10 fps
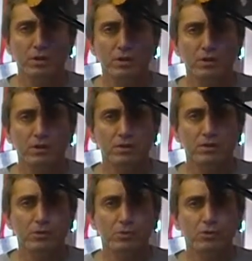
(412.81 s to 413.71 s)

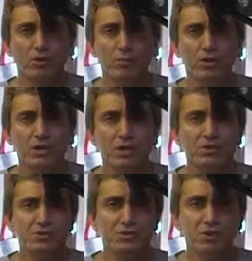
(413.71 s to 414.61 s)
uh,
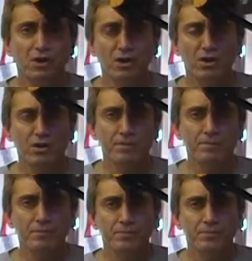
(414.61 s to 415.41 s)
WWE star,